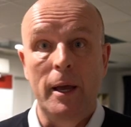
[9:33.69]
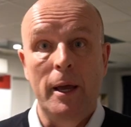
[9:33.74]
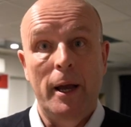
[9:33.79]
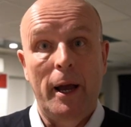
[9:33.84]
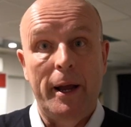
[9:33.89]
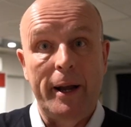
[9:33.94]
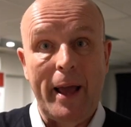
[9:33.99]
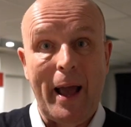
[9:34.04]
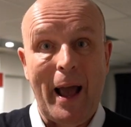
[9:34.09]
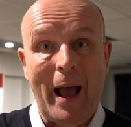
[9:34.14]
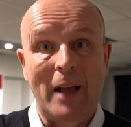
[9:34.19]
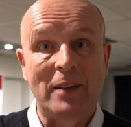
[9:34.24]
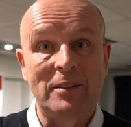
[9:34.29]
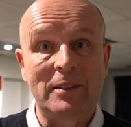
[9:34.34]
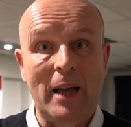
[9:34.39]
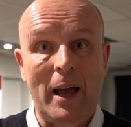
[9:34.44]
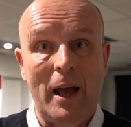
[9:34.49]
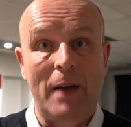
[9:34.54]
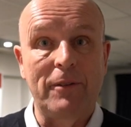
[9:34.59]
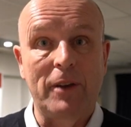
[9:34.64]
and it has to
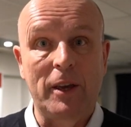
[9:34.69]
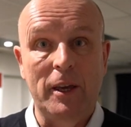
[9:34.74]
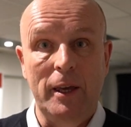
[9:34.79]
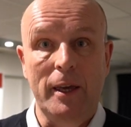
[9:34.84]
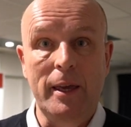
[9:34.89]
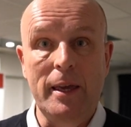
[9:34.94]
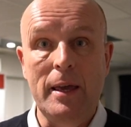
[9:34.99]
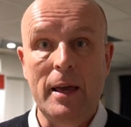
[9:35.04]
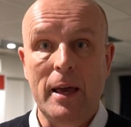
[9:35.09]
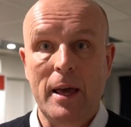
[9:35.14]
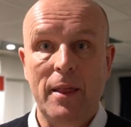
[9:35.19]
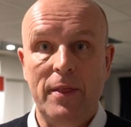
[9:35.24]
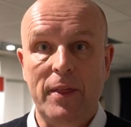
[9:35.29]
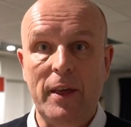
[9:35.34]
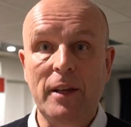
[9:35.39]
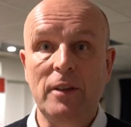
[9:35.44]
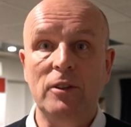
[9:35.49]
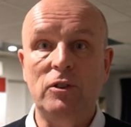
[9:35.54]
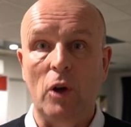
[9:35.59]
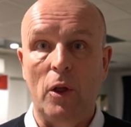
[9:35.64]
have key
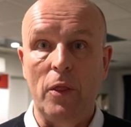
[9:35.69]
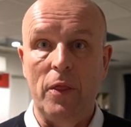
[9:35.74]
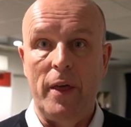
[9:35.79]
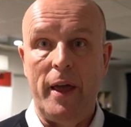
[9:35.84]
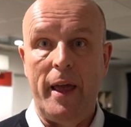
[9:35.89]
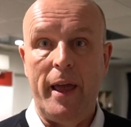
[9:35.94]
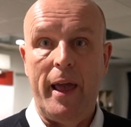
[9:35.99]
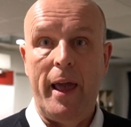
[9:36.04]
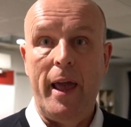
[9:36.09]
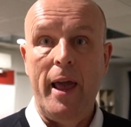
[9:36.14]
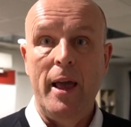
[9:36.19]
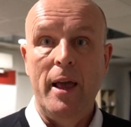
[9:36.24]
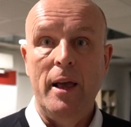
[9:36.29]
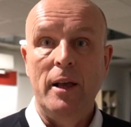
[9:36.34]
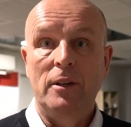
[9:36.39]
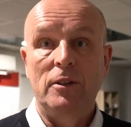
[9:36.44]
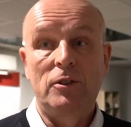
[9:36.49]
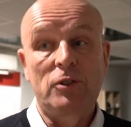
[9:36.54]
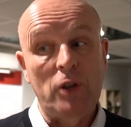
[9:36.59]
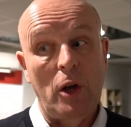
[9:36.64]
things on there
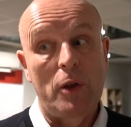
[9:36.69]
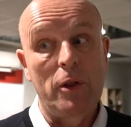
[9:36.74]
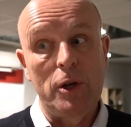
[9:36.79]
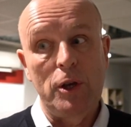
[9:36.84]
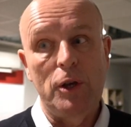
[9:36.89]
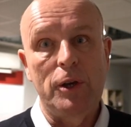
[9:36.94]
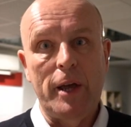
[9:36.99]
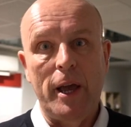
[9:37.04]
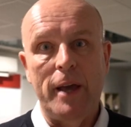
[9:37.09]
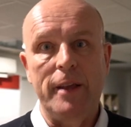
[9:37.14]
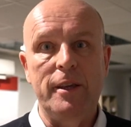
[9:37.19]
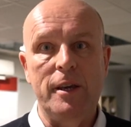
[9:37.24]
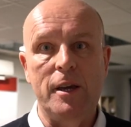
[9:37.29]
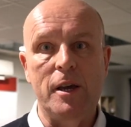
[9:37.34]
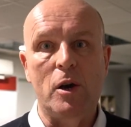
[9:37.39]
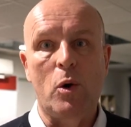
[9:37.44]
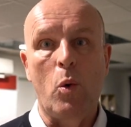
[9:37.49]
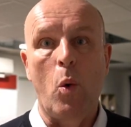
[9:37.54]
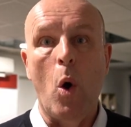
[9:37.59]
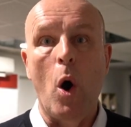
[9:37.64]
so that you get the
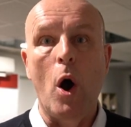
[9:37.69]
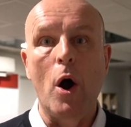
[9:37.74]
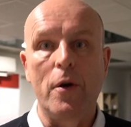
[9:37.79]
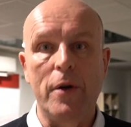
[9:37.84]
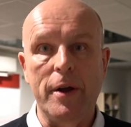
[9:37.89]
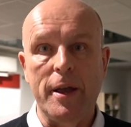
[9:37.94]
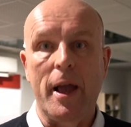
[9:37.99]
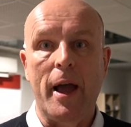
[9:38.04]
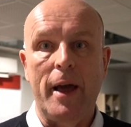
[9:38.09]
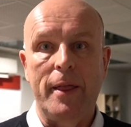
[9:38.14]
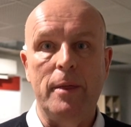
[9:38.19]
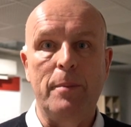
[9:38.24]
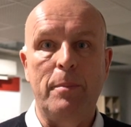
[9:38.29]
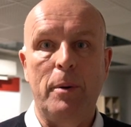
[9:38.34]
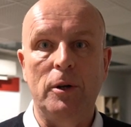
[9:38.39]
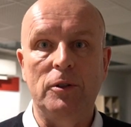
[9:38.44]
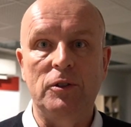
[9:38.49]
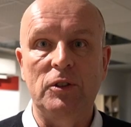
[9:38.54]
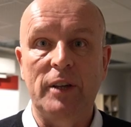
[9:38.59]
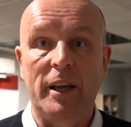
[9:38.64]
inquiry and the
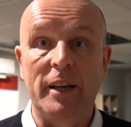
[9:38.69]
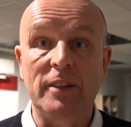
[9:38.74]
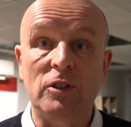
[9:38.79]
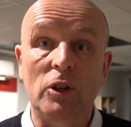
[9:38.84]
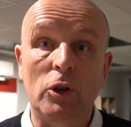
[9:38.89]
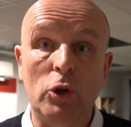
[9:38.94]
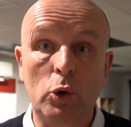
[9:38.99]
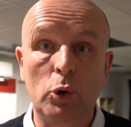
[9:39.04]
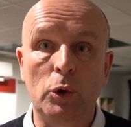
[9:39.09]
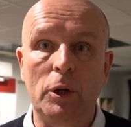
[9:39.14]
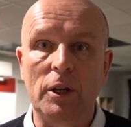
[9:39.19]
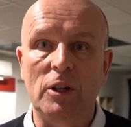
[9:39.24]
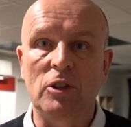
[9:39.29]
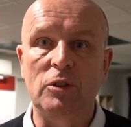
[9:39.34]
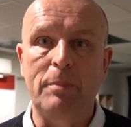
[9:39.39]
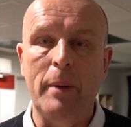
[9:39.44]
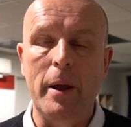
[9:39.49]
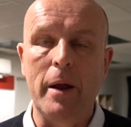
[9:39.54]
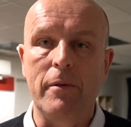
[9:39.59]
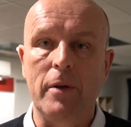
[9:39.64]
person gets a good
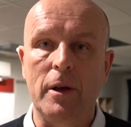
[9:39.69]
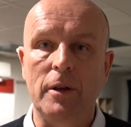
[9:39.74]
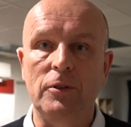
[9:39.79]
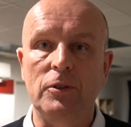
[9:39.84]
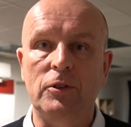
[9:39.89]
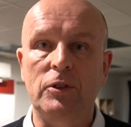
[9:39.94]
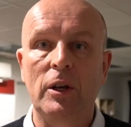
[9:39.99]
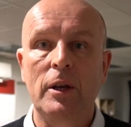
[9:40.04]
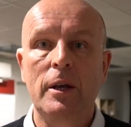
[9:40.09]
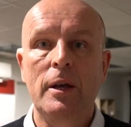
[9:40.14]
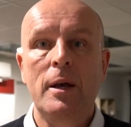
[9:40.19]
experience.